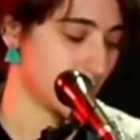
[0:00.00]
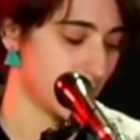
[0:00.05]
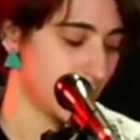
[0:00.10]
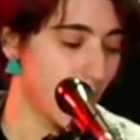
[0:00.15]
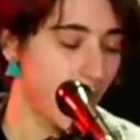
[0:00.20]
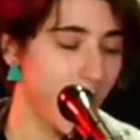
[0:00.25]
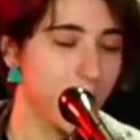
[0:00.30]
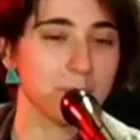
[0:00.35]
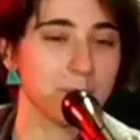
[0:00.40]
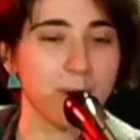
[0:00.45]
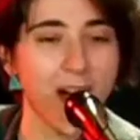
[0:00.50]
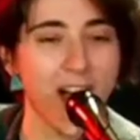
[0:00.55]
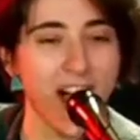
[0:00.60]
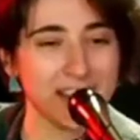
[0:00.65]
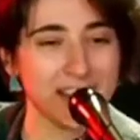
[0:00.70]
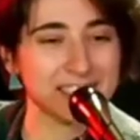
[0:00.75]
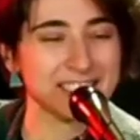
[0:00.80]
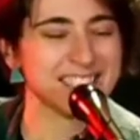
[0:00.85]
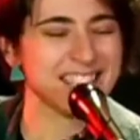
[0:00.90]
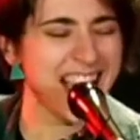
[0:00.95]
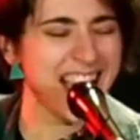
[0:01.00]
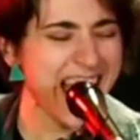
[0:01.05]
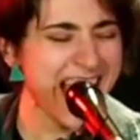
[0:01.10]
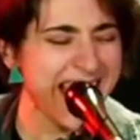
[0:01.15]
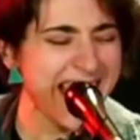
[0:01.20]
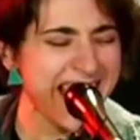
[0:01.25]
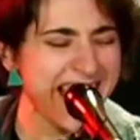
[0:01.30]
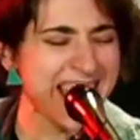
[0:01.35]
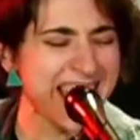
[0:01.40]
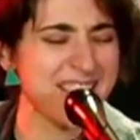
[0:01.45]

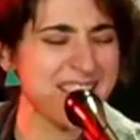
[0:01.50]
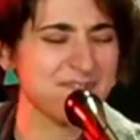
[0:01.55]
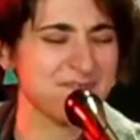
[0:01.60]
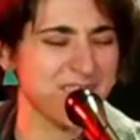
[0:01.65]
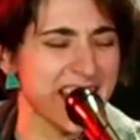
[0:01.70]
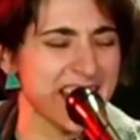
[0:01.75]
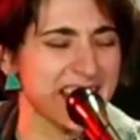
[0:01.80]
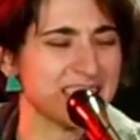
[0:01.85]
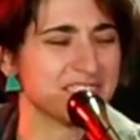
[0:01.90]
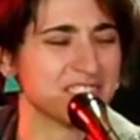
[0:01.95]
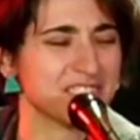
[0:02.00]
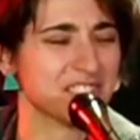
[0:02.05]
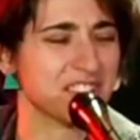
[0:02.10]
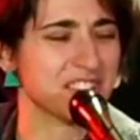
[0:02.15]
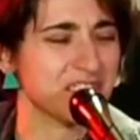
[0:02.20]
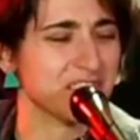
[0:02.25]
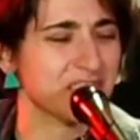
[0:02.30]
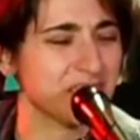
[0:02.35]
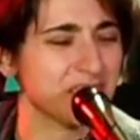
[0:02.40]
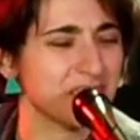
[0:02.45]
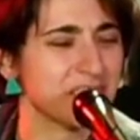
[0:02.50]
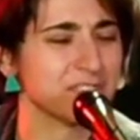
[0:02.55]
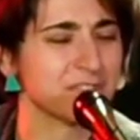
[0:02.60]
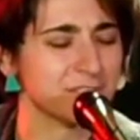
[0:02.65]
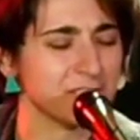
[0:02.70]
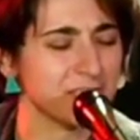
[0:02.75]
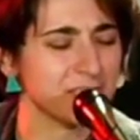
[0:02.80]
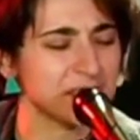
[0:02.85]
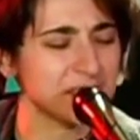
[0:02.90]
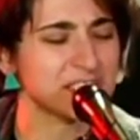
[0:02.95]
Part-time angel,
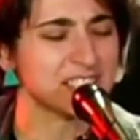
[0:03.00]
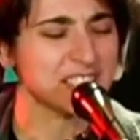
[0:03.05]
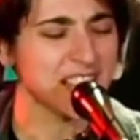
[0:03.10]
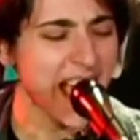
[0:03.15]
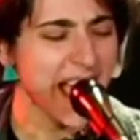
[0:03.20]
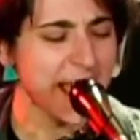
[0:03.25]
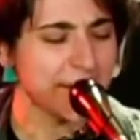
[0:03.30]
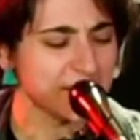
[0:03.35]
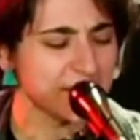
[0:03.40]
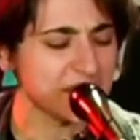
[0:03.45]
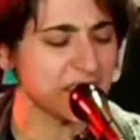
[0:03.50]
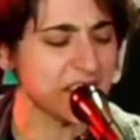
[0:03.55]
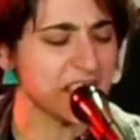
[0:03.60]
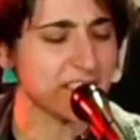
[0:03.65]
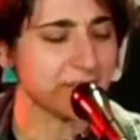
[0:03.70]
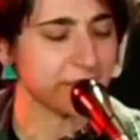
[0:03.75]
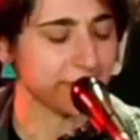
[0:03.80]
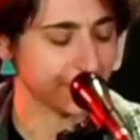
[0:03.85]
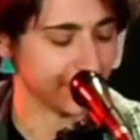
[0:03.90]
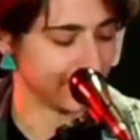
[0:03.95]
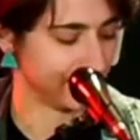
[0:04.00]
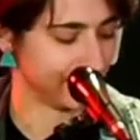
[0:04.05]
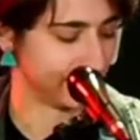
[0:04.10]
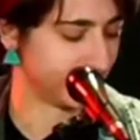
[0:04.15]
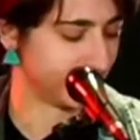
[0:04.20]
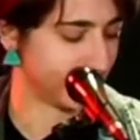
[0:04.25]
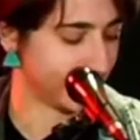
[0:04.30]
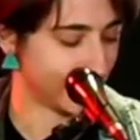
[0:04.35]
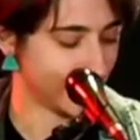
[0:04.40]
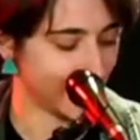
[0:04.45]
full-time thief.
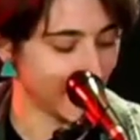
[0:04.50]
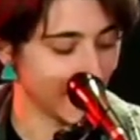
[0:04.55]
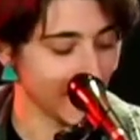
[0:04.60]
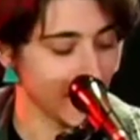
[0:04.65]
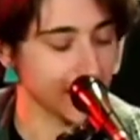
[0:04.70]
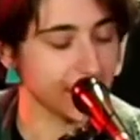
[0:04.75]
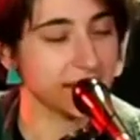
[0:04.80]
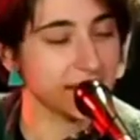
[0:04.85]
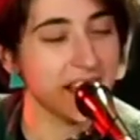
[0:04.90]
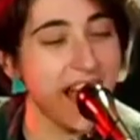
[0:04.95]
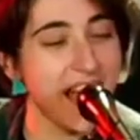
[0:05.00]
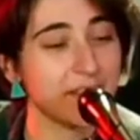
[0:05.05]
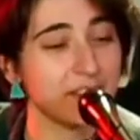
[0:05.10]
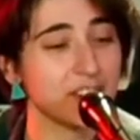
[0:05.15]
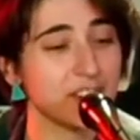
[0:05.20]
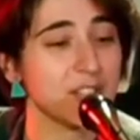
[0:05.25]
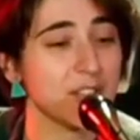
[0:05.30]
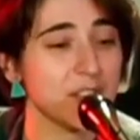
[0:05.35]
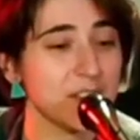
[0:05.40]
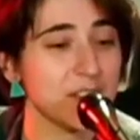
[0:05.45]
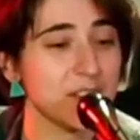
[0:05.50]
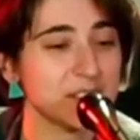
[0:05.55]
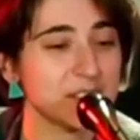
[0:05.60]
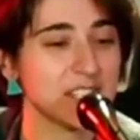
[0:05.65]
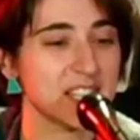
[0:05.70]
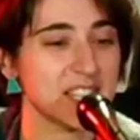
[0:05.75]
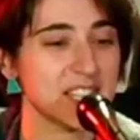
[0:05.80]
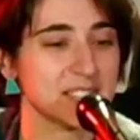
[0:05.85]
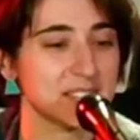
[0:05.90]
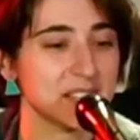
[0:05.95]
Never use
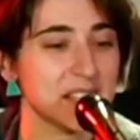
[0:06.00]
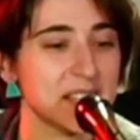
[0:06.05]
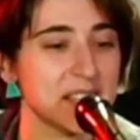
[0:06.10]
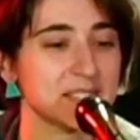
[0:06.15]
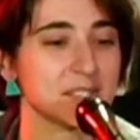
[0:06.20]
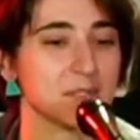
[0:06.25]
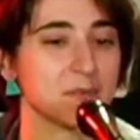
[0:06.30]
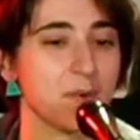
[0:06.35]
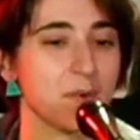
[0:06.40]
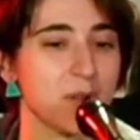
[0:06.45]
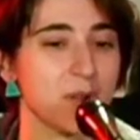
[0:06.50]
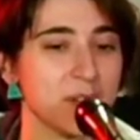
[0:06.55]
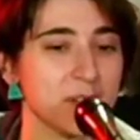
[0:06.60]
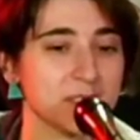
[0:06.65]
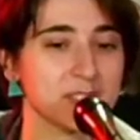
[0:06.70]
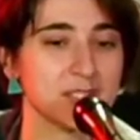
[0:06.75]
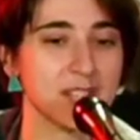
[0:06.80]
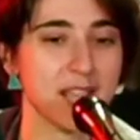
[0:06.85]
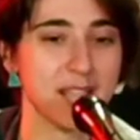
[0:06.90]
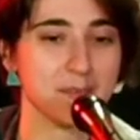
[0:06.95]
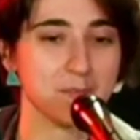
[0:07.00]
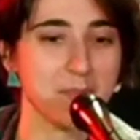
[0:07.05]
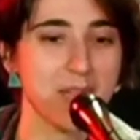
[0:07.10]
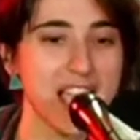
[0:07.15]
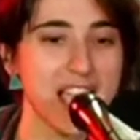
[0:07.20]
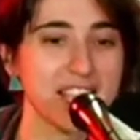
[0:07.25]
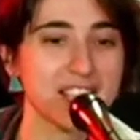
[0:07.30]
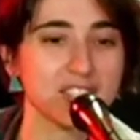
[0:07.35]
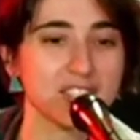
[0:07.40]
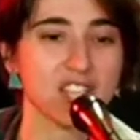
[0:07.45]
this list of words, they make
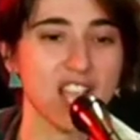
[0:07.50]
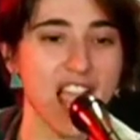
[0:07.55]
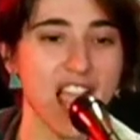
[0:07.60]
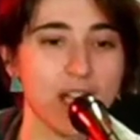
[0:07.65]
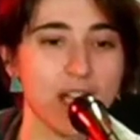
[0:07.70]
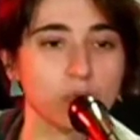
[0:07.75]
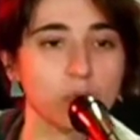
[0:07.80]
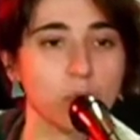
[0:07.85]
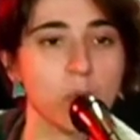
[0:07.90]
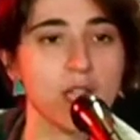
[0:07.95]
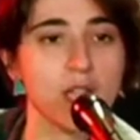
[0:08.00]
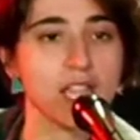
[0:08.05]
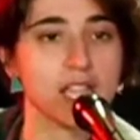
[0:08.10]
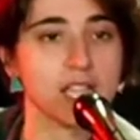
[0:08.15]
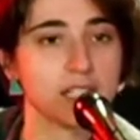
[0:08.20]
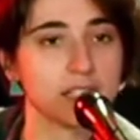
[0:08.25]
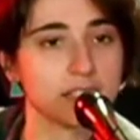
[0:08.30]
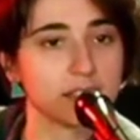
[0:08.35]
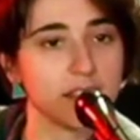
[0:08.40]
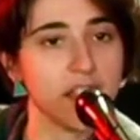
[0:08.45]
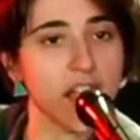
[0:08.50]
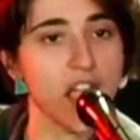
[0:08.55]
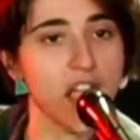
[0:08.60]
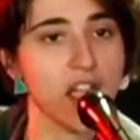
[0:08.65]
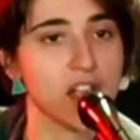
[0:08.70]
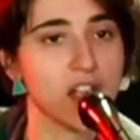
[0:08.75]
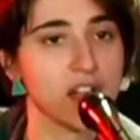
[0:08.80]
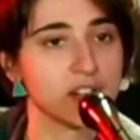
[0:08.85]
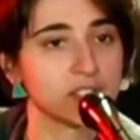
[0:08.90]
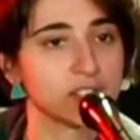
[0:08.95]
you sound weak.
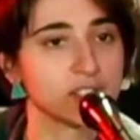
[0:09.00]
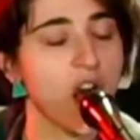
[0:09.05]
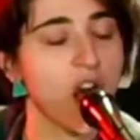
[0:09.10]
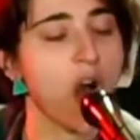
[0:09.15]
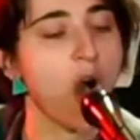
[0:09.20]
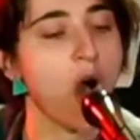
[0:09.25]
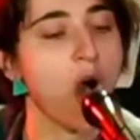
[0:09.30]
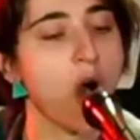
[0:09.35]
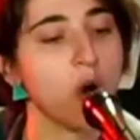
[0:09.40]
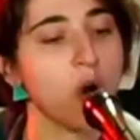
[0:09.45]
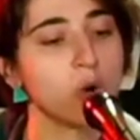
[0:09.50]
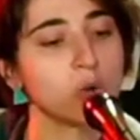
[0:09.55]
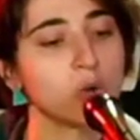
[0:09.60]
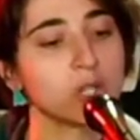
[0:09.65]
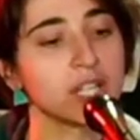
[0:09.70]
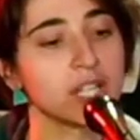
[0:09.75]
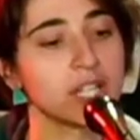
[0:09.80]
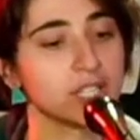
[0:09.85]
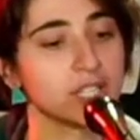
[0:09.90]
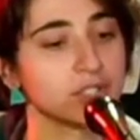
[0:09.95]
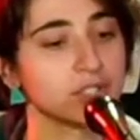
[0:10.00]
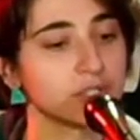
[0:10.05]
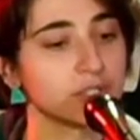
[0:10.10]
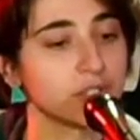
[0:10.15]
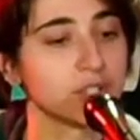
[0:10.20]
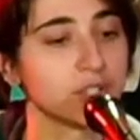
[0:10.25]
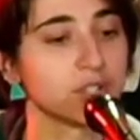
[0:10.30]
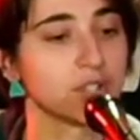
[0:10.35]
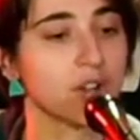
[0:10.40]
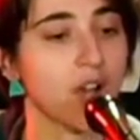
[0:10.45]
There's a hole in
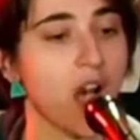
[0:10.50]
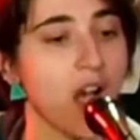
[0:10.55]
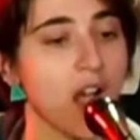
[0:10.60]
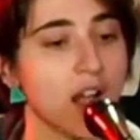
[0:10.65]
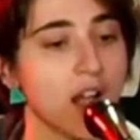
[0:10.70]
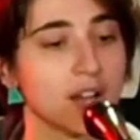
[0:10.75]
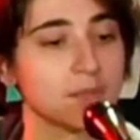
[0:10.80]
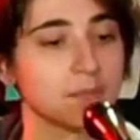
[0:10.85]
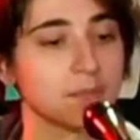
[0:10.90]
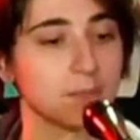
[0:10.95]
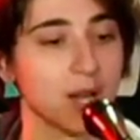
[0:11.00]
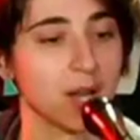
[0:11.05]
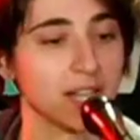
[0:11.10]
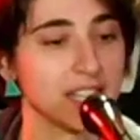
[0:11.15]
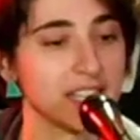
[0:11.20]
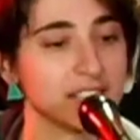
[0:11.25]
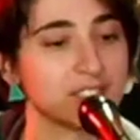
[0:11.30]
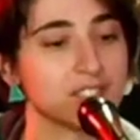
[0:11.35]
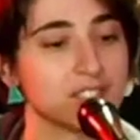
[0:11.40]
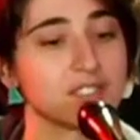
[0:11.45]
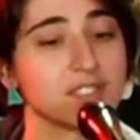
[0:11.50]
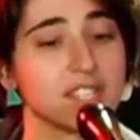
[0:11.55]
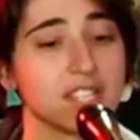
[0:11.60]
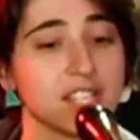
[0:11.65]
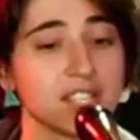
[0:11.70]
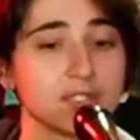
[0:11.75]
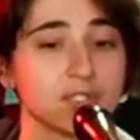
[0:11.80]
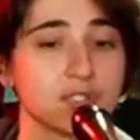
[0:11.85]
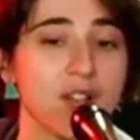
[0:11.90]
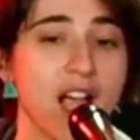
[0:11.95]
your heart, but it still
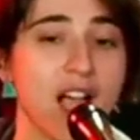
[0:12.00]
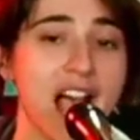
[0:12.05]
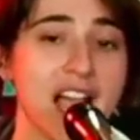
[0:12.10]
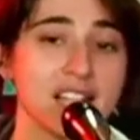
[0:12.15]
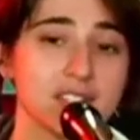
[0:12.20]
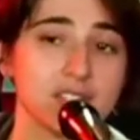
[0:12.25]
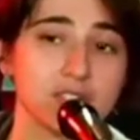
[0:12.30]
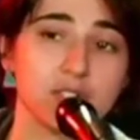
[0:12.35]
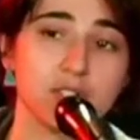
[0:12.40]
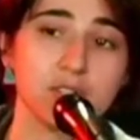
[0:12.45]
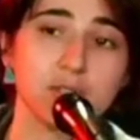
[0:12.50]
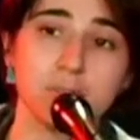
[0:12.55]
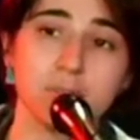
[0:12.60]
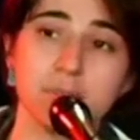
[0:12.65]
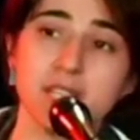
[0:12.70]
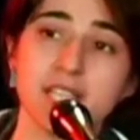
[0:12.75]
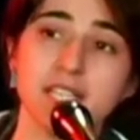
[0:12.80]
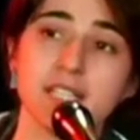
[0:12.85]
tries to beat.